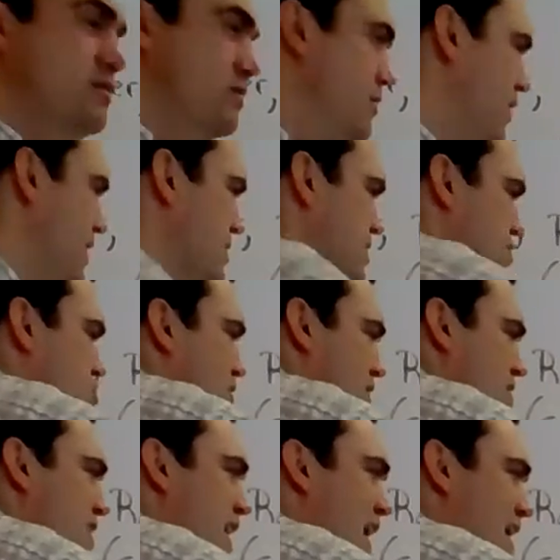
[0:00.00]
This is just
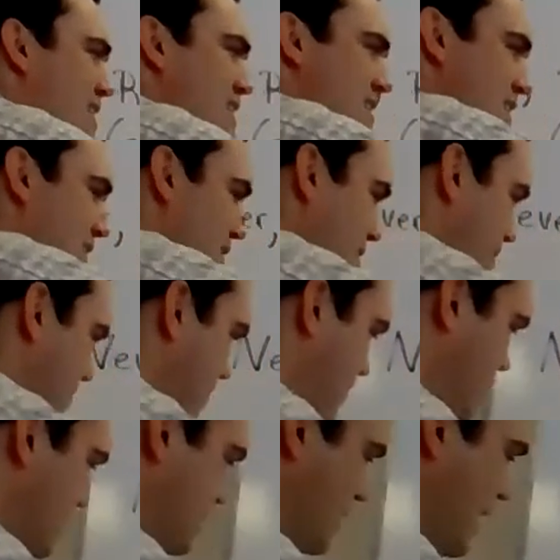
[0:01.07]
an idea,
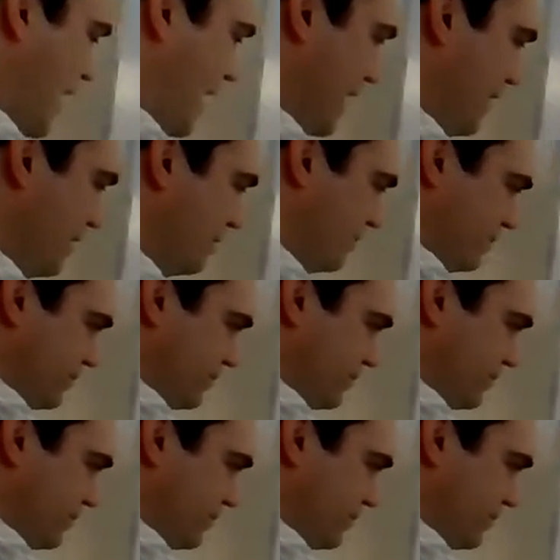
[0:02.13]
this line.